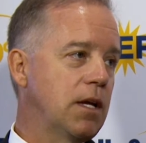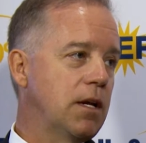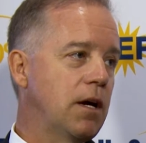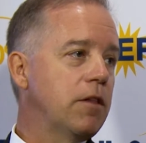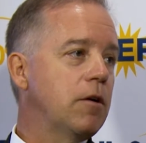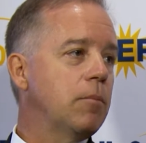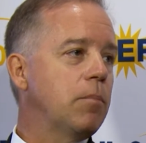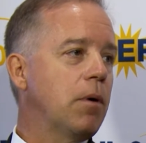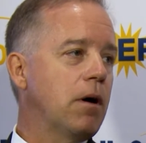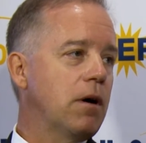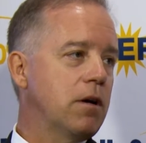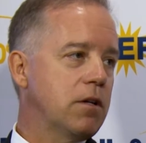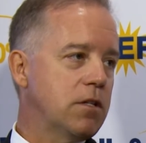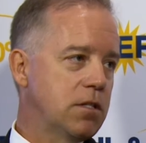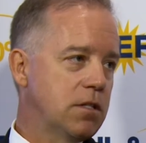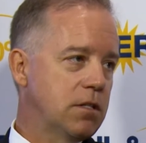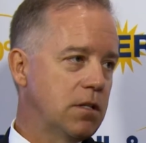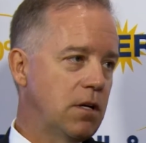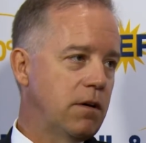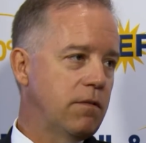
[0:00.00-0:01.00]
in other
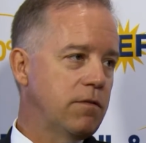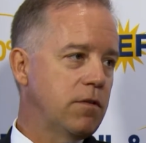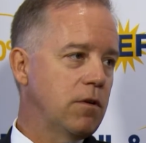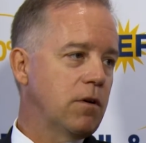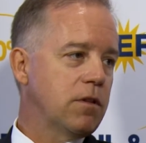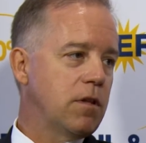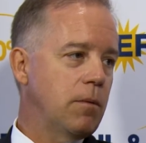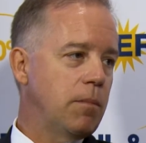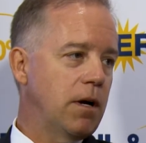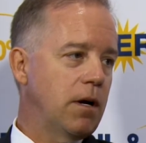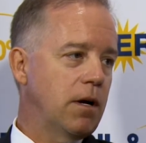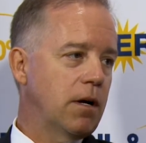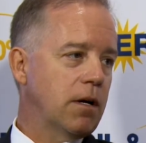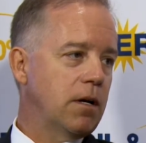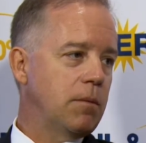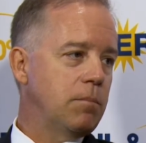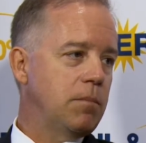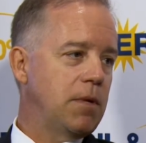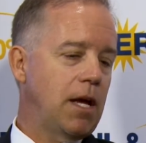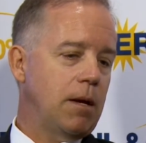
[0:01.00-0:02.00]
parts of North
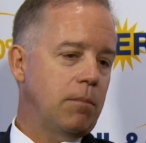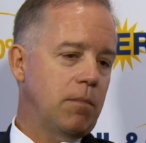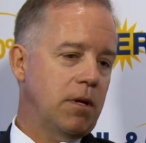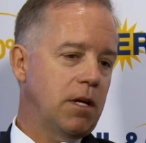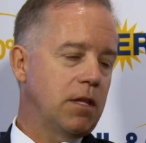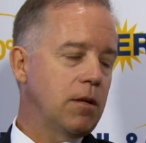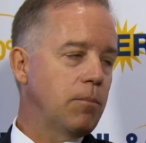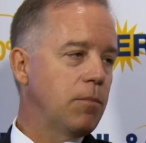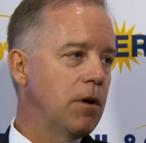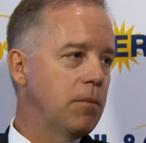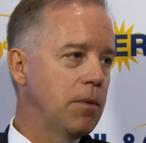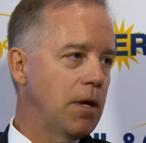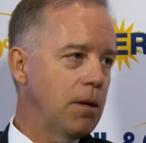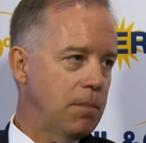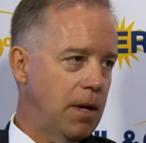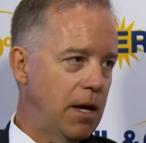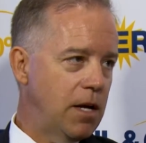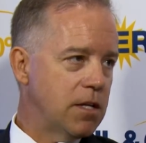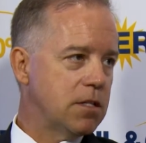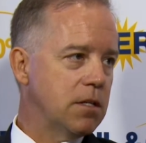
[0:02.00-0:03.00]
America, namely in the Permian
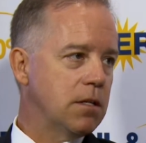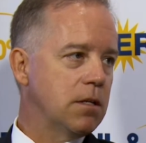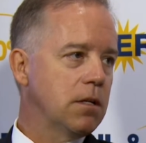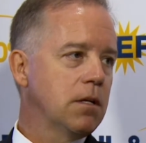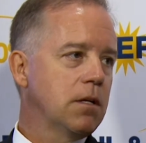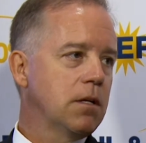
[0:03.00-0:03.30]
Basin.